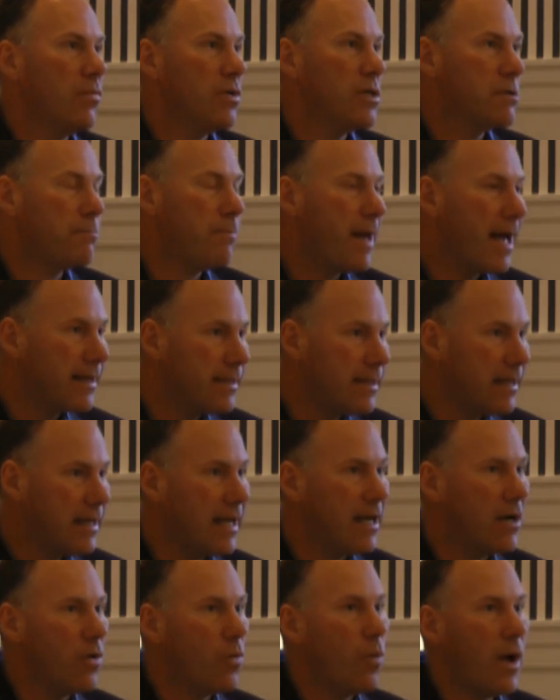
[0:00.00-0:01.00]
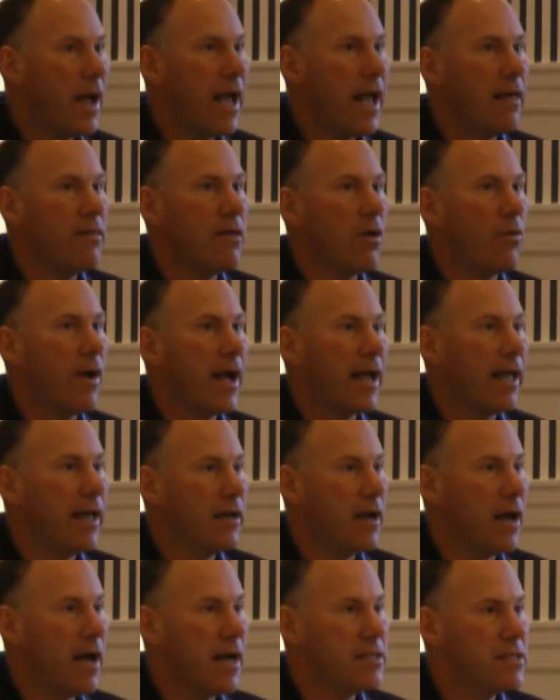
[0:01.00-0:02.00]
respected in a way that
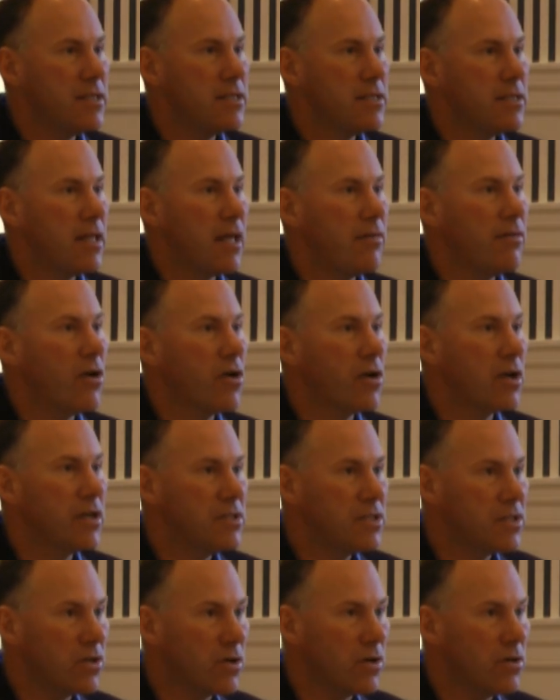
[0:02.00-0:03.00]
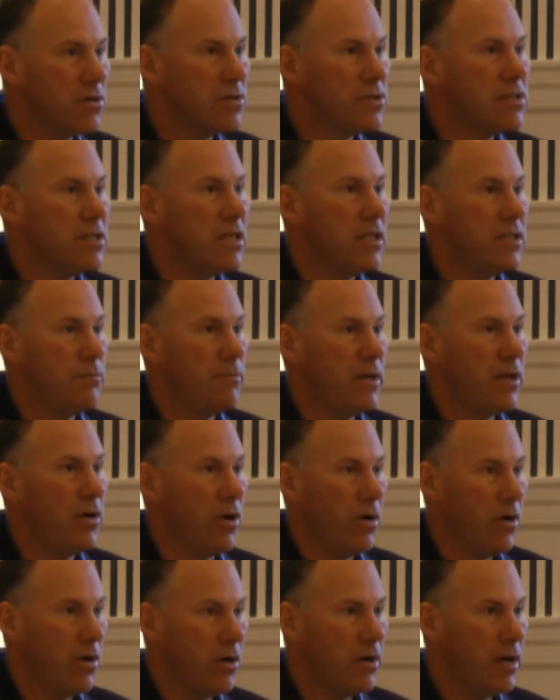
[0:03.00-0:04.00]
recognizes that their concerns need to be
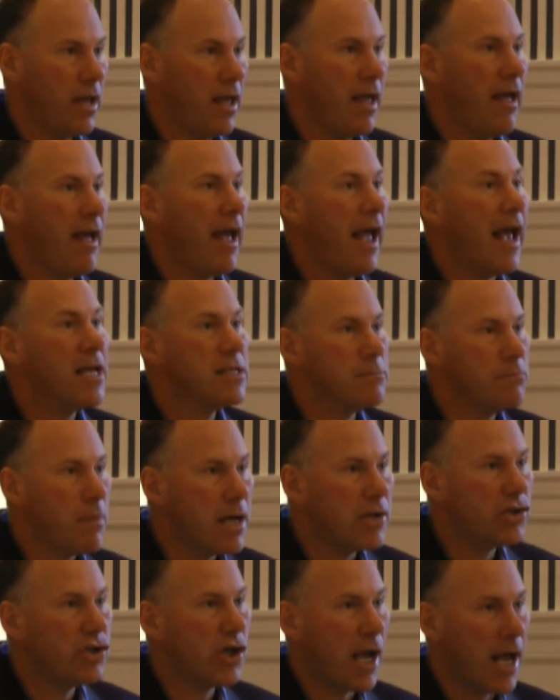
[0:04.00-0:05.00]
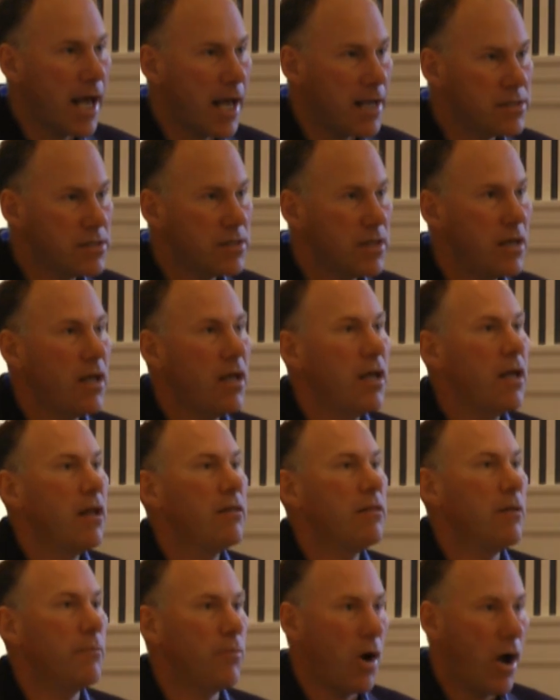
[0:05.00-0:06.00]
heard as much as
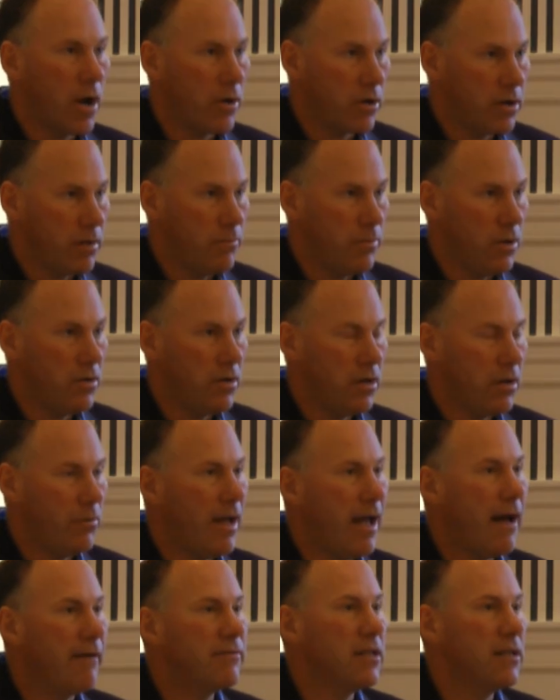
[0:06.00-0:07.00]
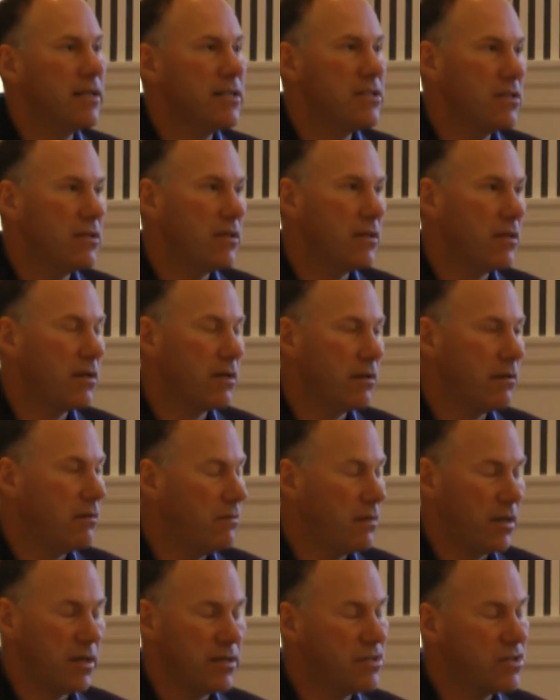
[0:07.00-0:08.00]
the broader community. We have to listen to
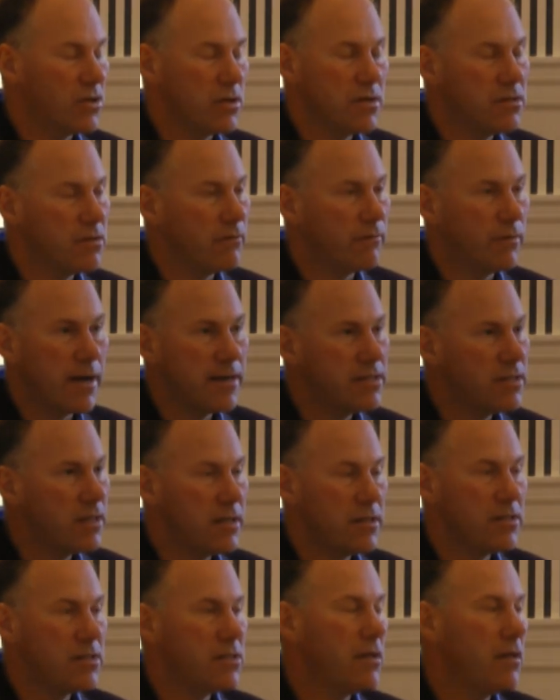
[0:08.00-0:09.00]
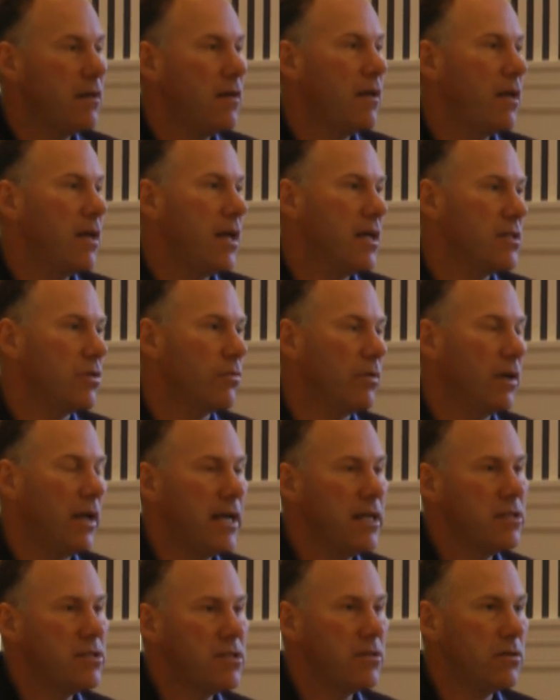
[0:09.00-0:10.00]
the concerns of residents as it
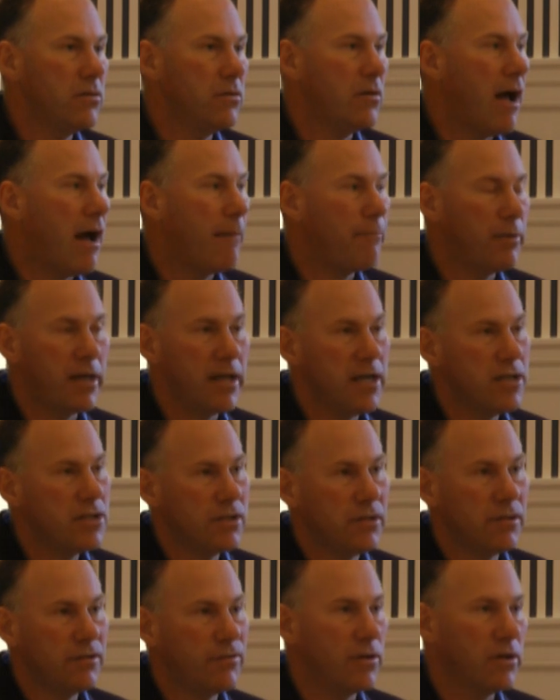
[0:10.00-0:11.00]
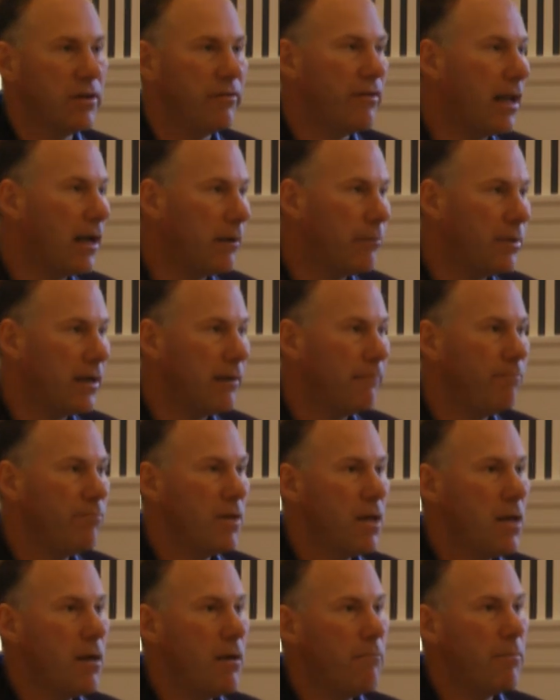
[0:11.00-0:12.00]
relates to applications for development,
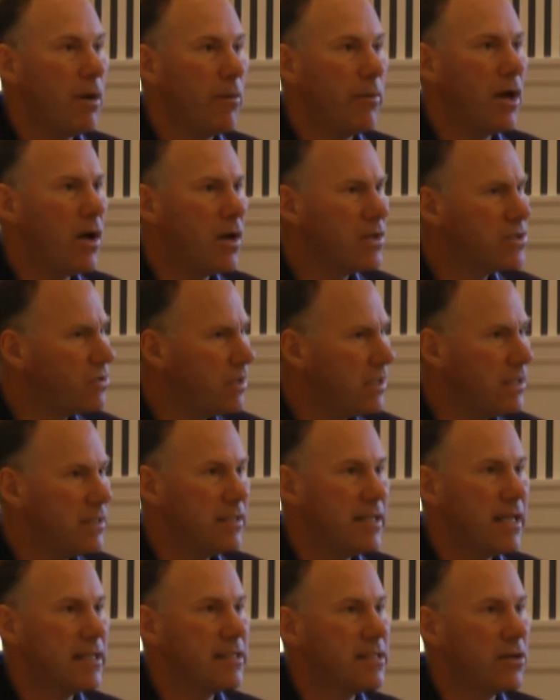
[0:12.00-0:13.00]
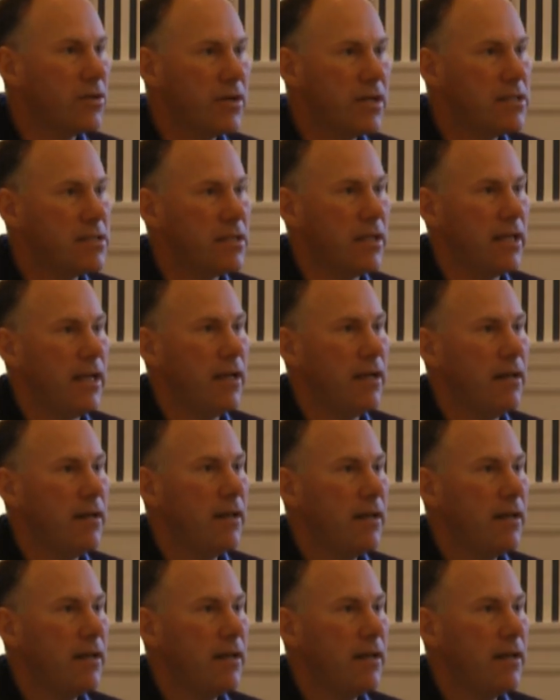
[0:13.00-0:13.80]
but we also need to take seriously